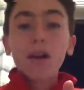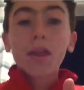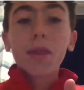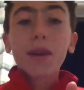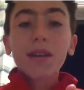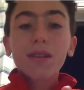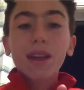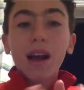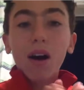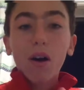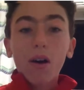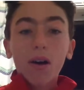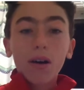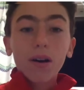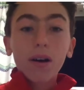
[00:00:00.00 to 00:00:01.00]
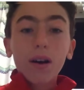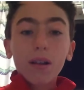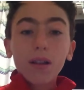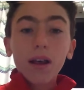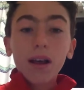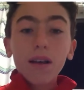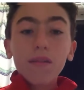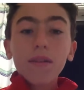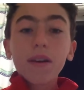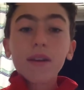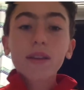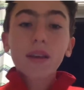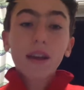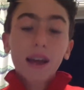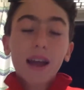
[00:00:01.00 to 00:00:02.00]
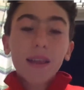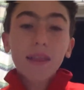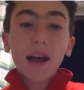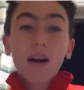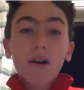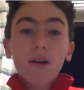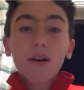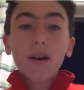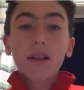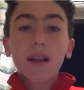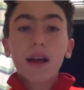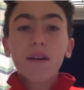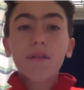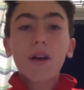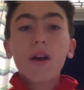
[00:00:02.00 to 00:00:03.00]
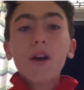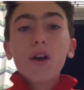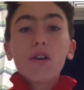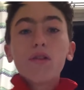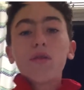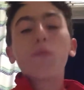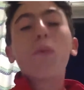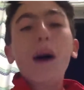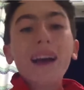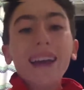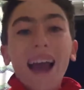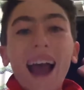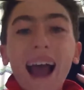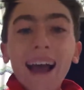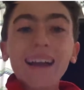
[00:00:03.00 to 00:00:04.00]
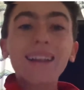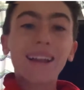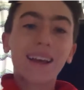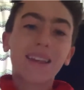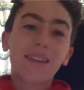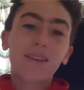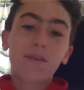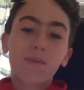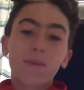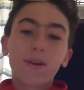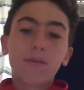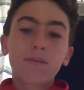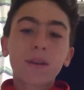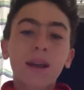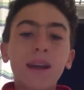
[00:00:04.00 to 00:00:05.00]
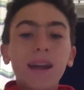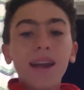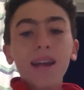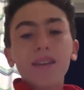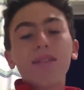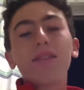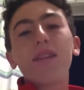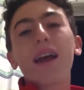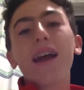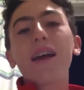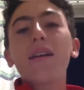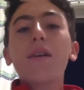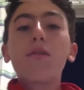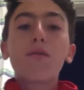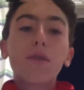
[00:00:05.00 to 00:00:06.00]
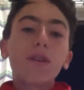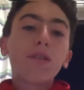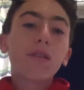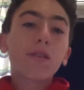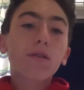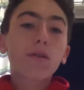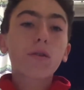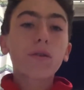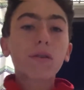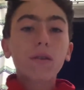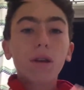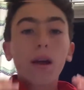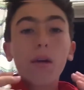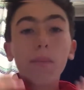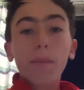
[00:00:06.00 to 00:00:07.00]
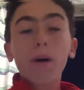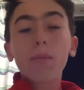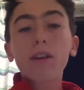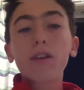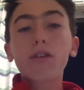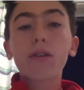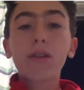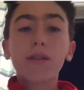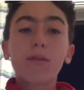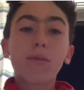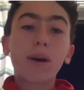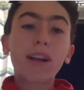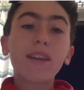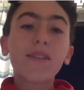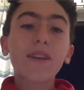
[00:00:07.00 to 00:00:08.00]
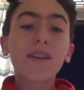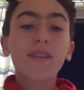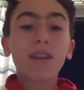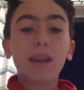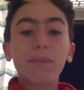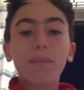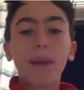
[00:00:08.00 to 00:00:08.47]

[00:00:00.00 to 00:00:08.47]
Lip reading: things that are alive and that aren't alive. So why act like there's one? Instead, researchers published this 2016